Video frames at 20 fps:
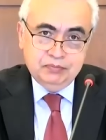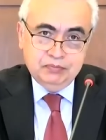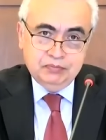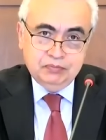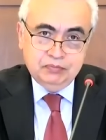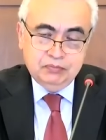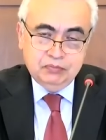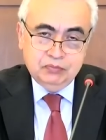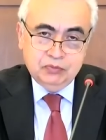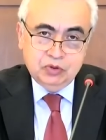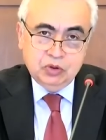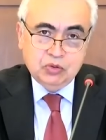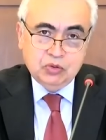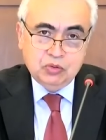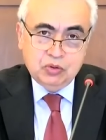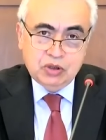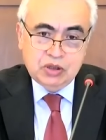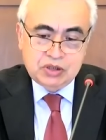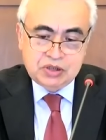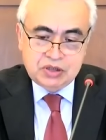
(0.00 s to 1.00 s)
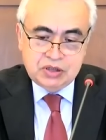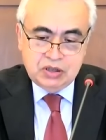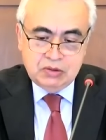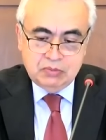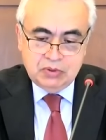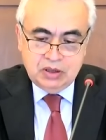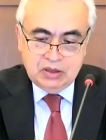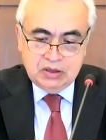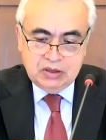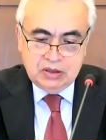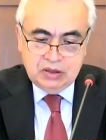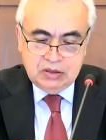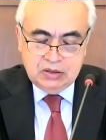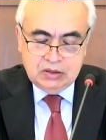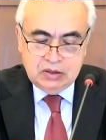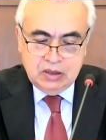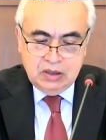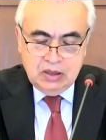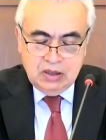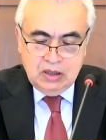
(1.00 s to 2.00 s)
no question about it.
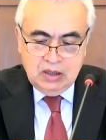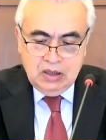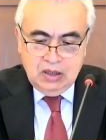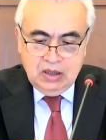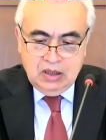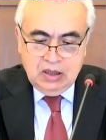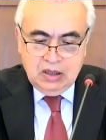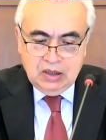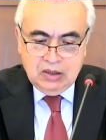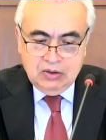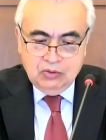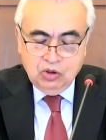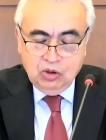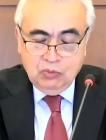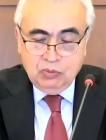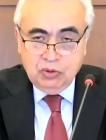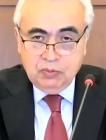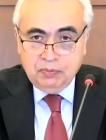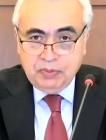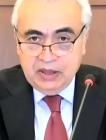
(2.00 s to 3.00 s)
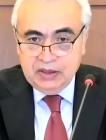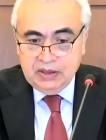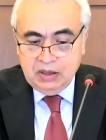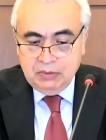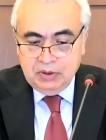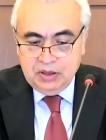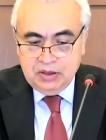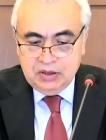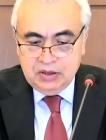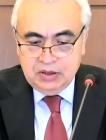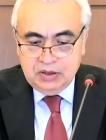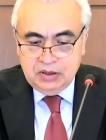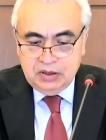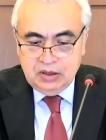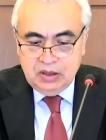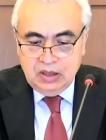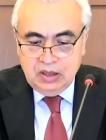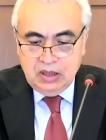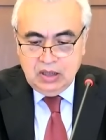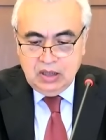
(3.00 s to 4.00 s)
A global pandemic
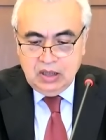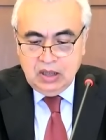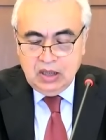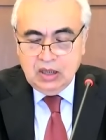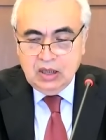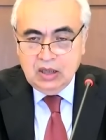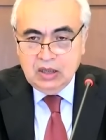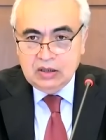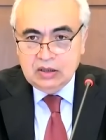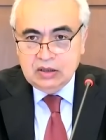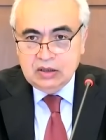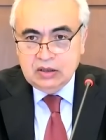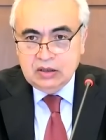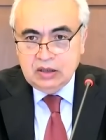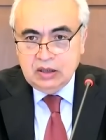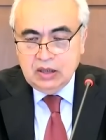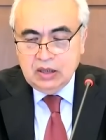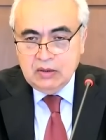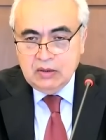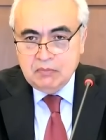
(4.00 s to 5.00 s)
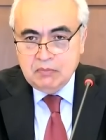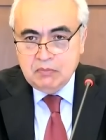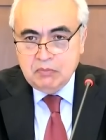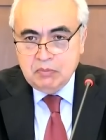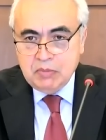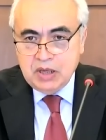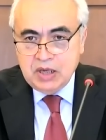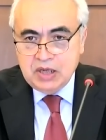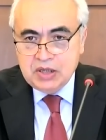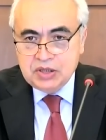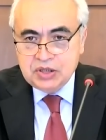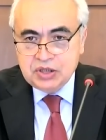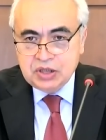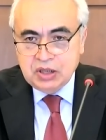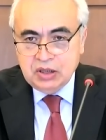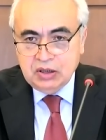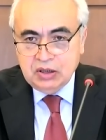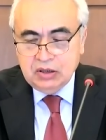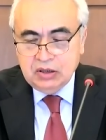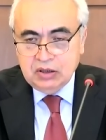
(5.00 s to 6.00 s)
and a major
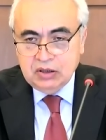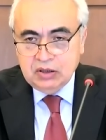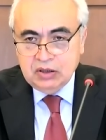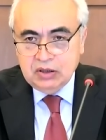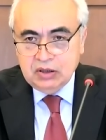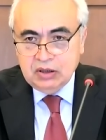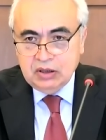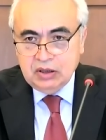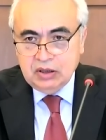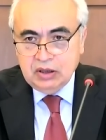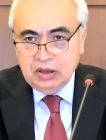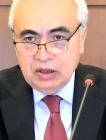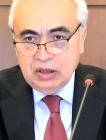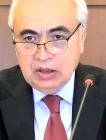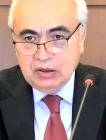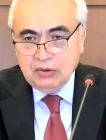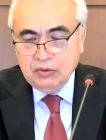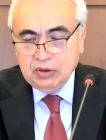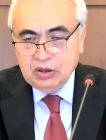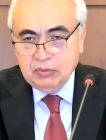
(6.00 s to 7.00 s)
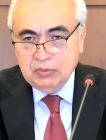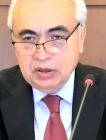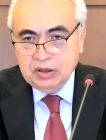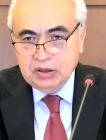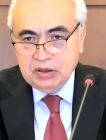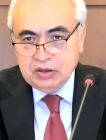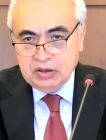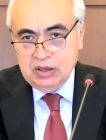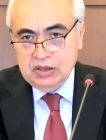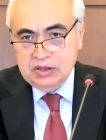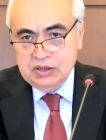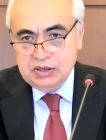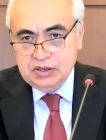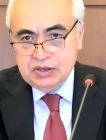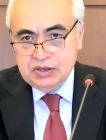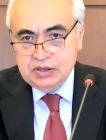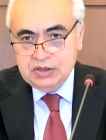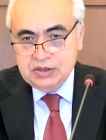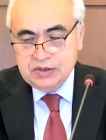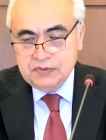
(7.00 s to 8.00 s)
economic
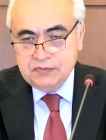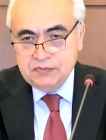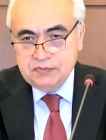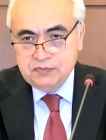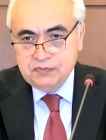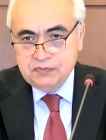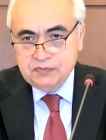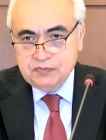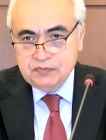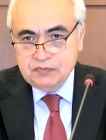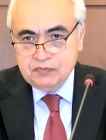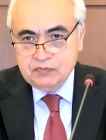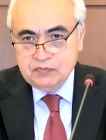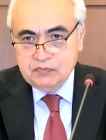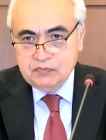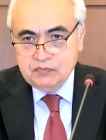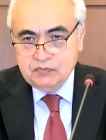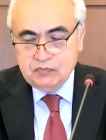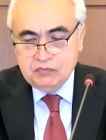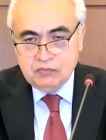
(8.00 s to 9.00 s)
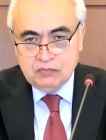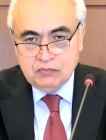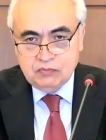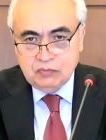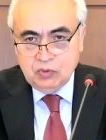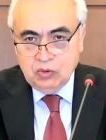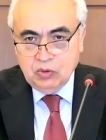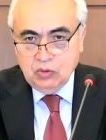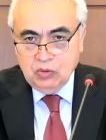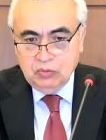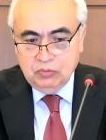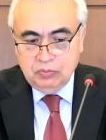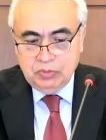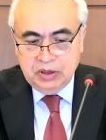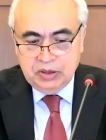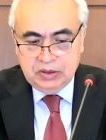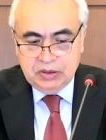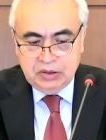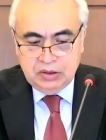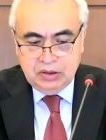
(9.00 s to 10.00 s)
crisis. All bad
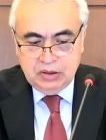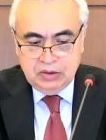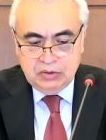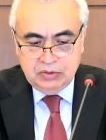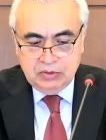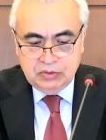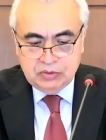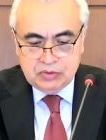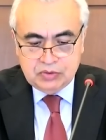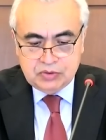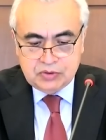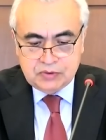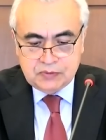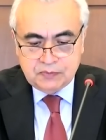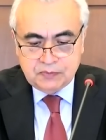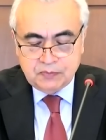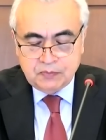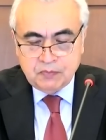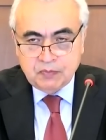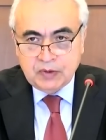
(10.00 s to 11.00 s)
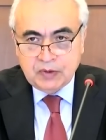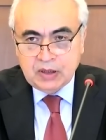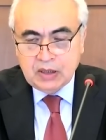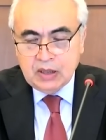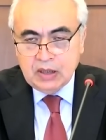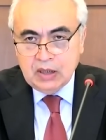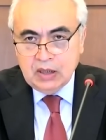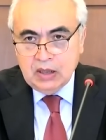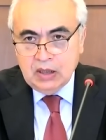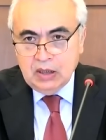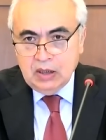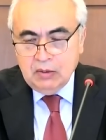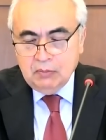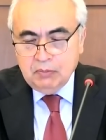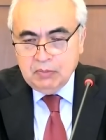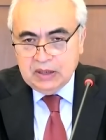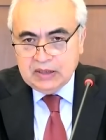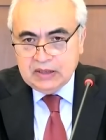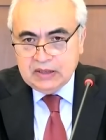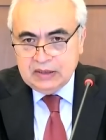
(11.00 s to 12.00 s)
news.
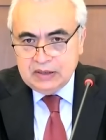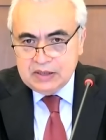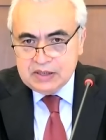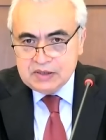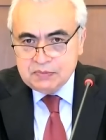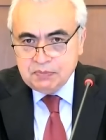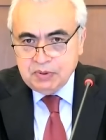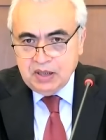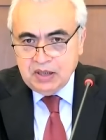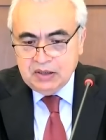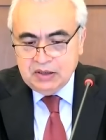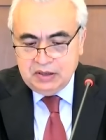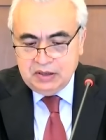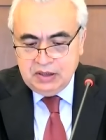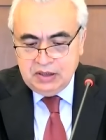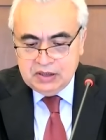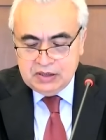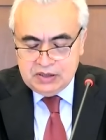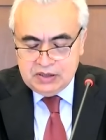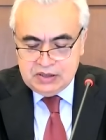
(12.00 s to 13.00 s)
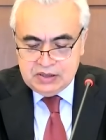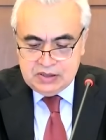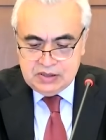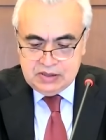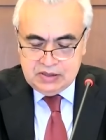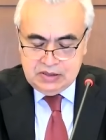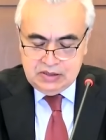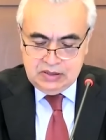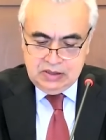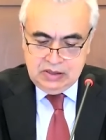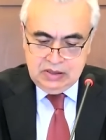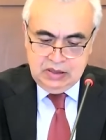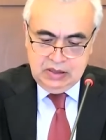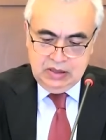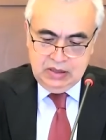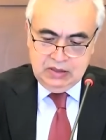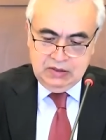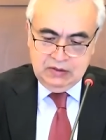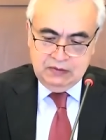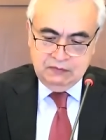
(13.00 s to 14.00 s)
But despite this,
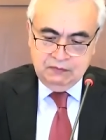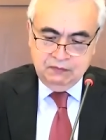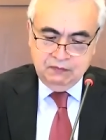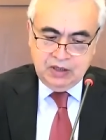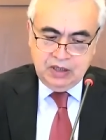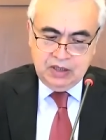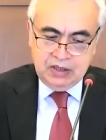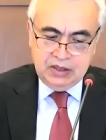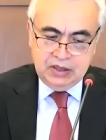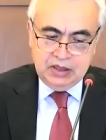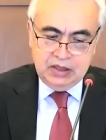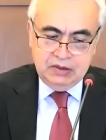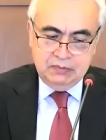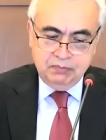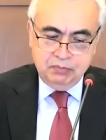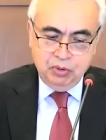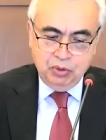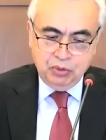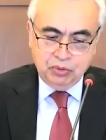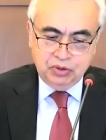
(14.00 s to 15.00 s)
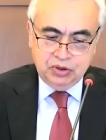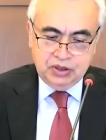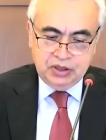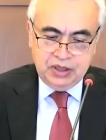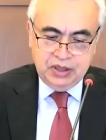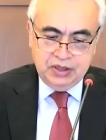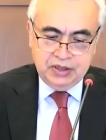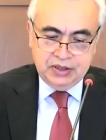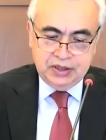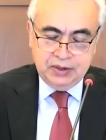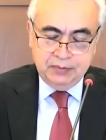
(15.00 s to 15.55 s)
in one important area,